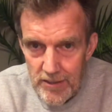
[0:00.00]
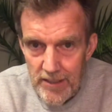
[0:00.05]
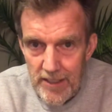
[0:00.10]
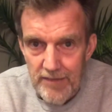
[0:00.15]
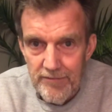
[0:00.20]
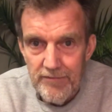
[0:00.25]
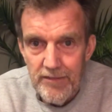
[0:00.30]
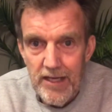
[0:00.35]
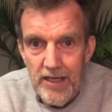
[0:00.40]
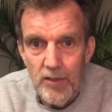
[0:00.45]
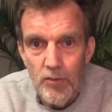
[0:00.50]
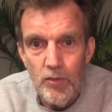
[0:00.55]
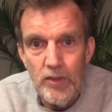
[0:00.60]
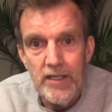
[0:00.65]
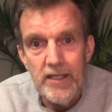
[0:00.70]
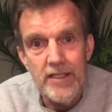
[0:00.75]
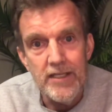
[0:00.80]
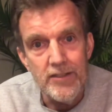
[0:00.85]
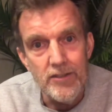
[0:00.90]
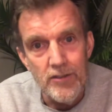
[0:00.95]
left that
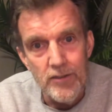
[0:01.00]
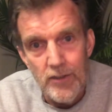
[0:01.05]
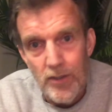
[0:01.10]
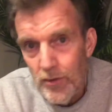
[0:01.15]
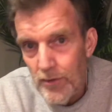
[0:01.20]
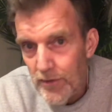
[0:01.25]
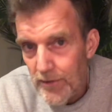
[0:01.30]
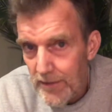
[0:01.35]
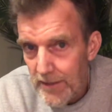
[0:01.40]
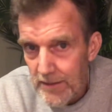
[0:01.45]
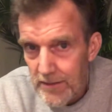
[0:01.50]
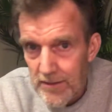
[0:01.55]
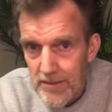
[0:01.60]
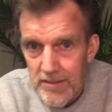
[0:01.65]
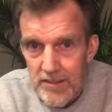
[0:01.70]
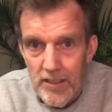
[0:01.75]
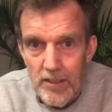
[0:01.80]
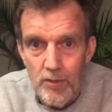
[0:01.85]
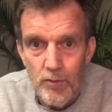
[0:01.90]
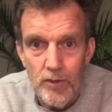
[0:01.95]
week and you know you need to
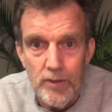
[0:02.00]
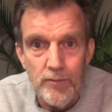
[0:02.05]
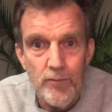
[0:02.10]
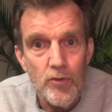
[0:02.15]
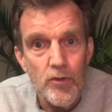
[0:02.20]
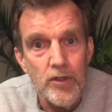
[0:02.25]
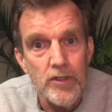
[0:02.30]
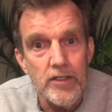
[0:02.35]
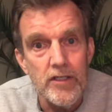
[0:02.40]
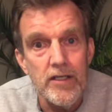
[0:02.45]
sell one more,